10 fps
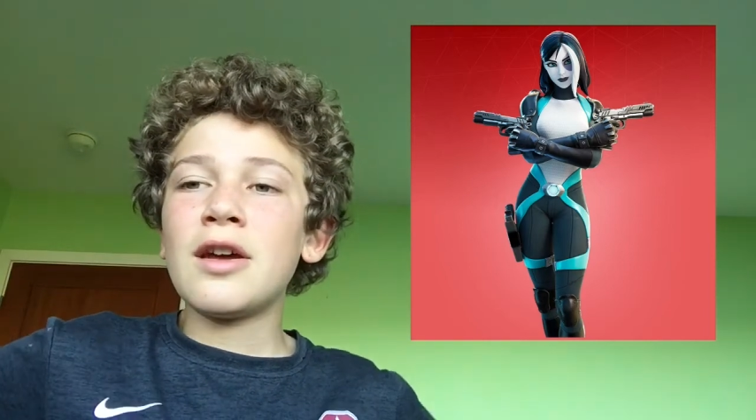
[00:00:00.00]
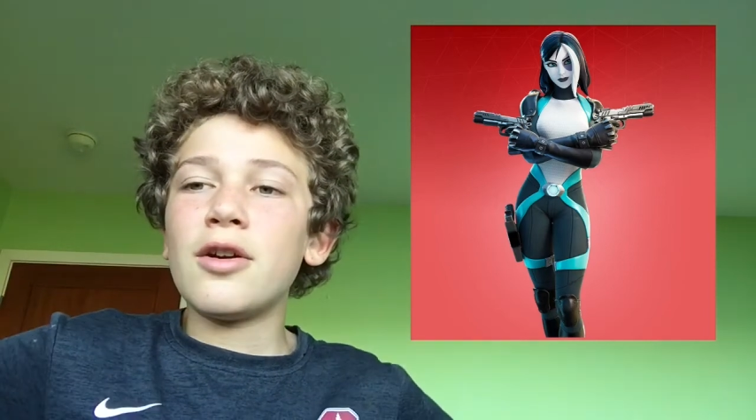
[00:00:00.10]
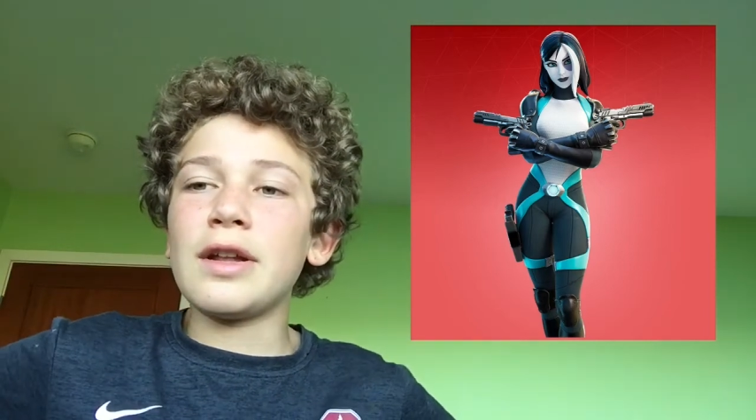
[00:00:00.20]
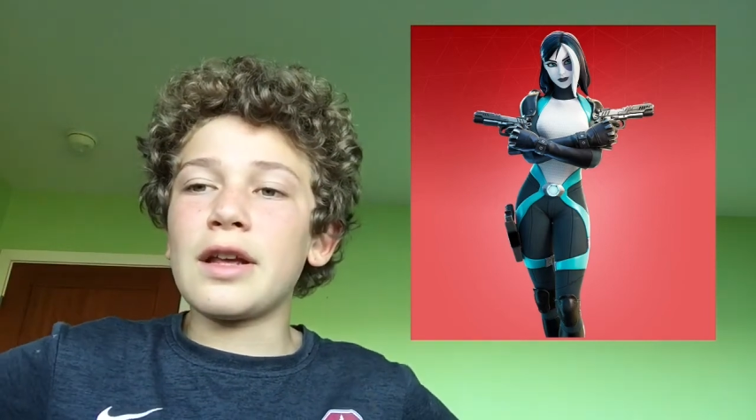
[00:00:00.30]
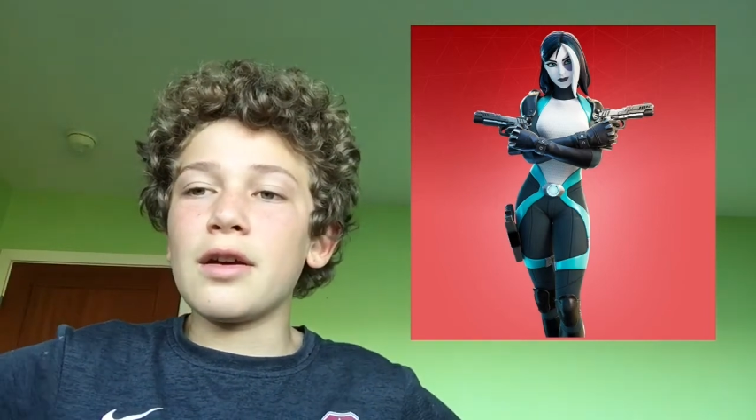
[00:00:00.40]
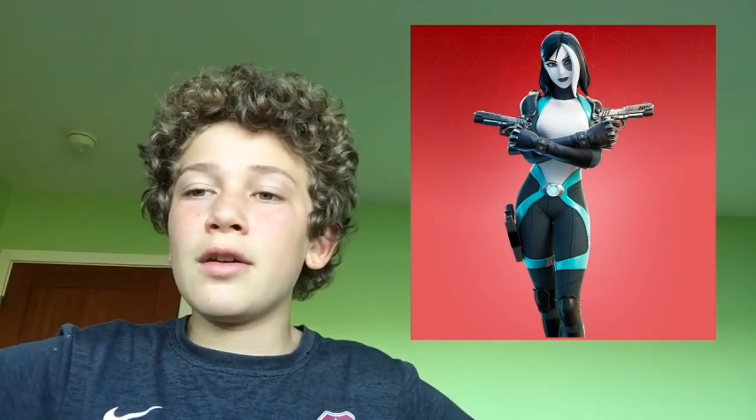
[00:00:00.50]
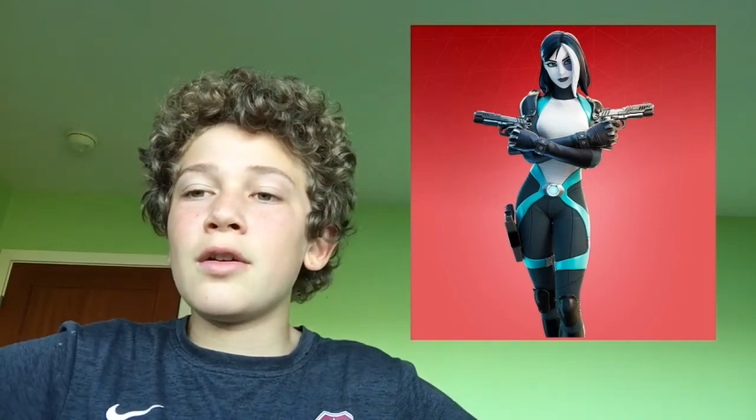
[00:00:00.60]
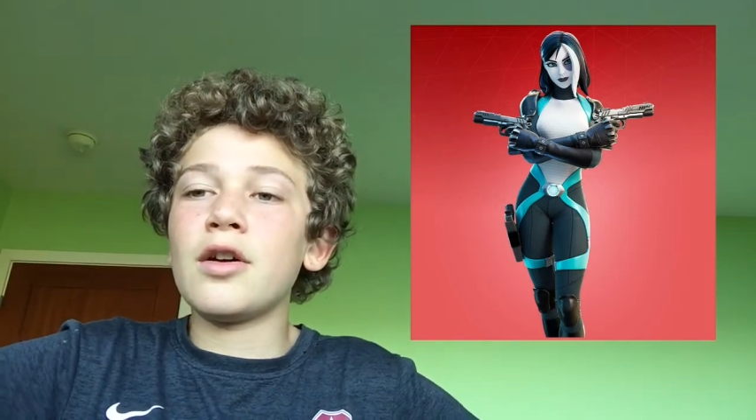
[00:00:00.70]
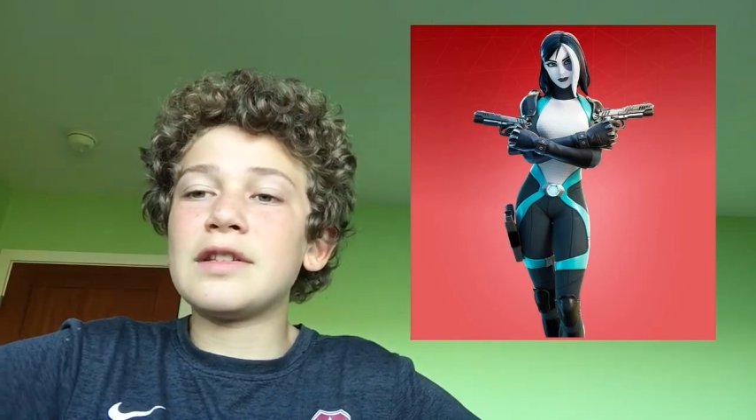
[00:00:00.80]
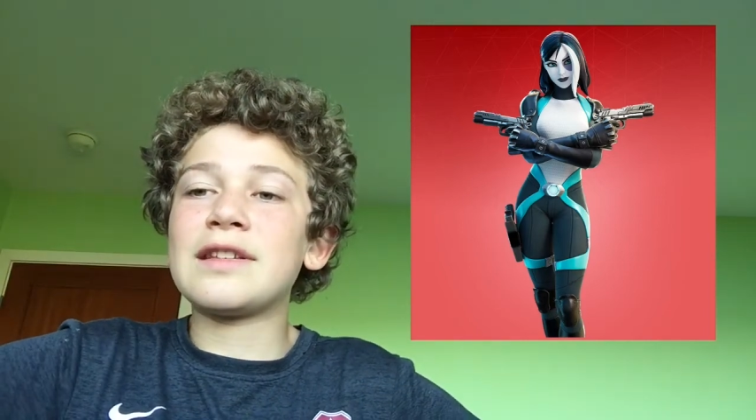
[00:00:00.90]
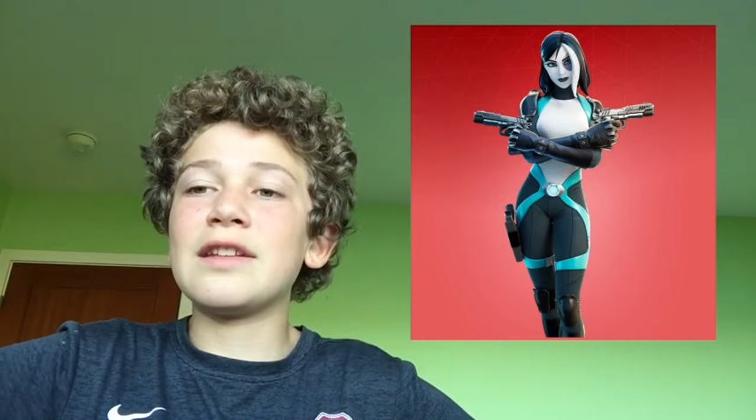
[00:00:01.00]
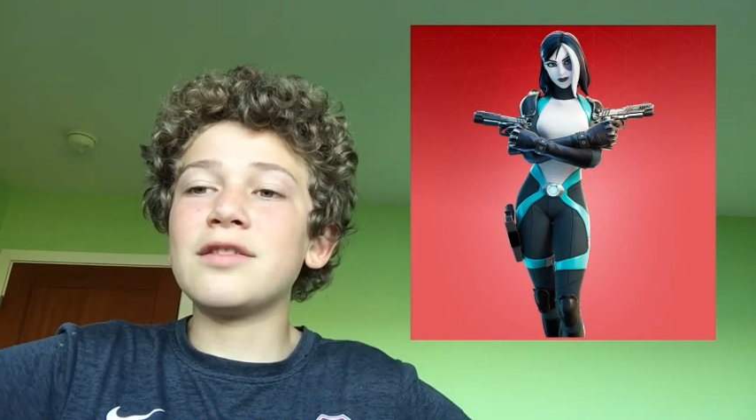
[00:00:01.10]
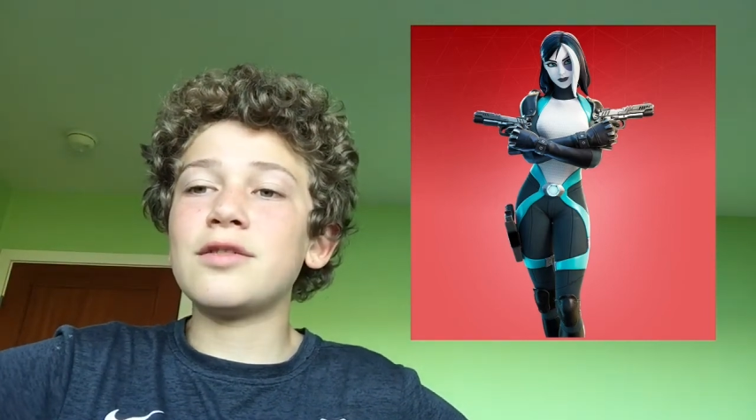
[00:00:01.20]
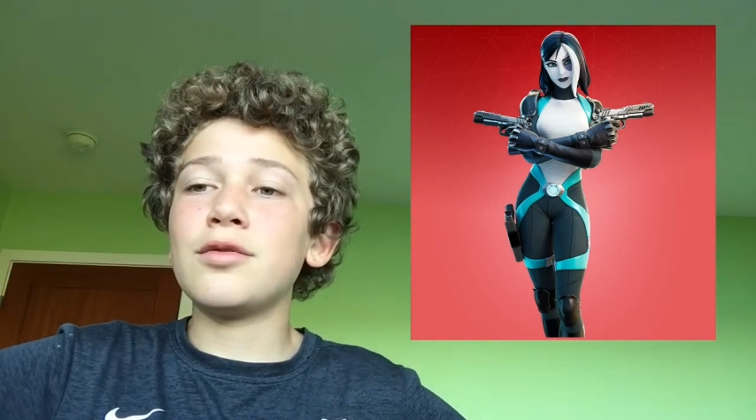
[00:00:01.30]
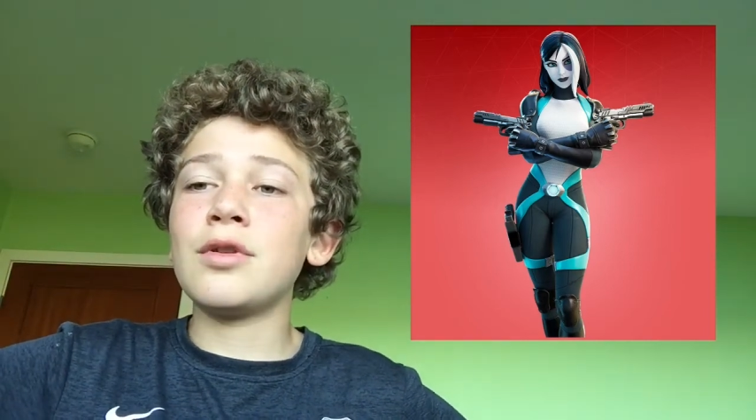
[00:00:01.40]
or like a skin
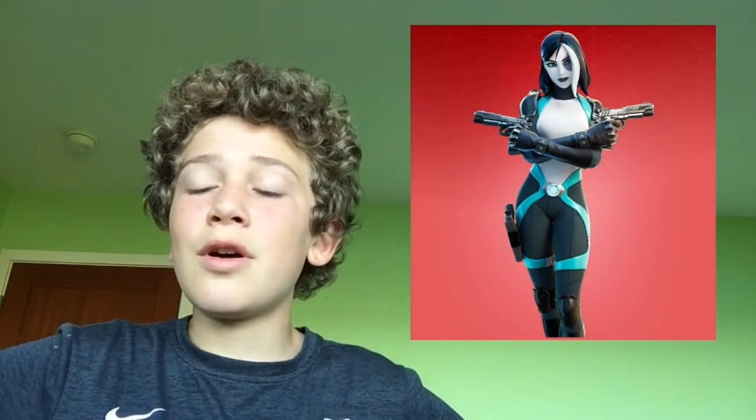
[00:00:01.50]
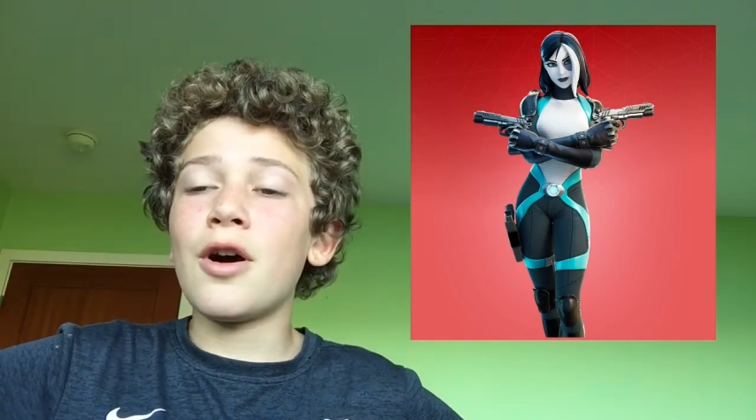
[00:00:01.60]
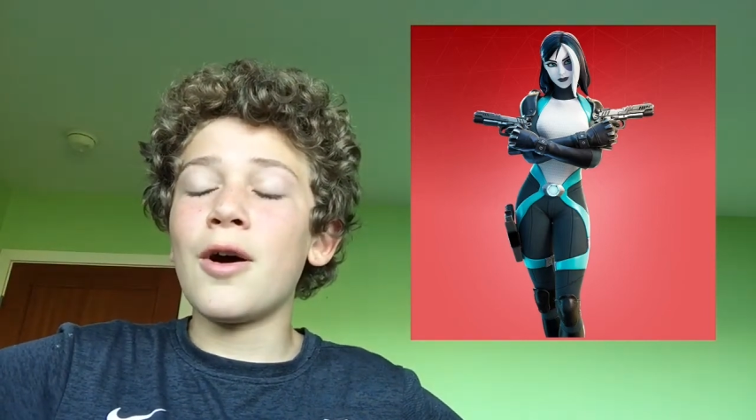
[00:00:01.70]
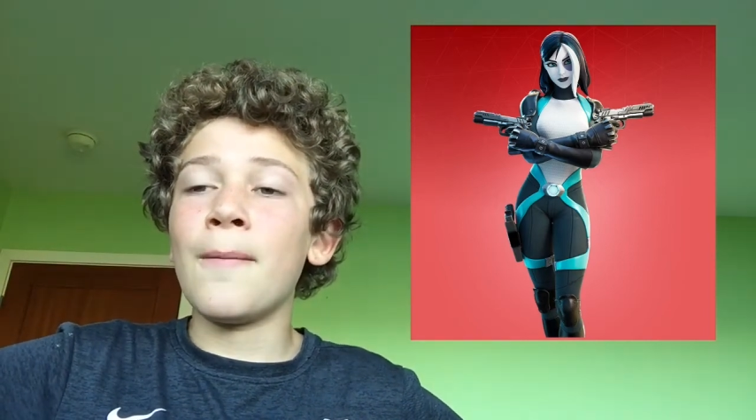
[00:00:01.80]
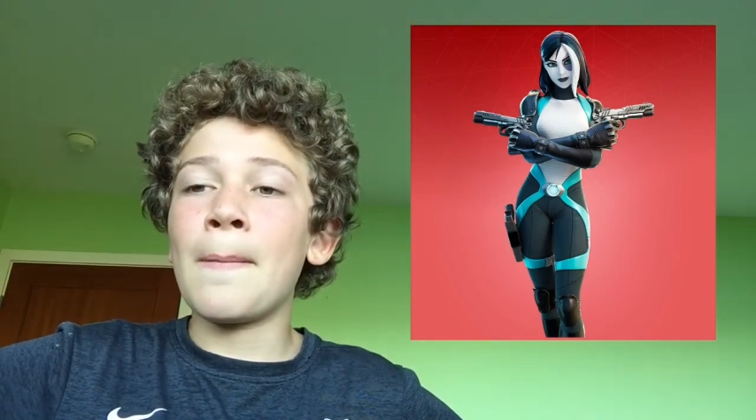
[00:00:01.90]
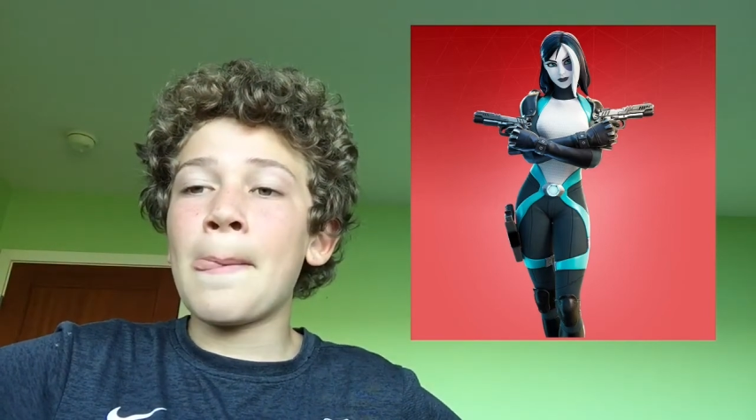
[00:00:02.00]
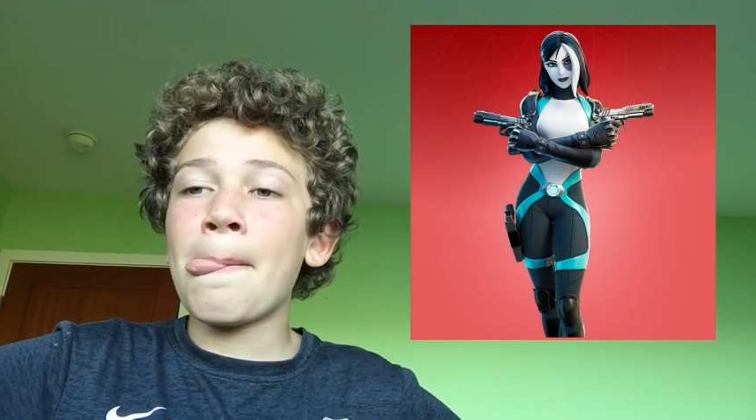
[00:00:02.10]
suit. And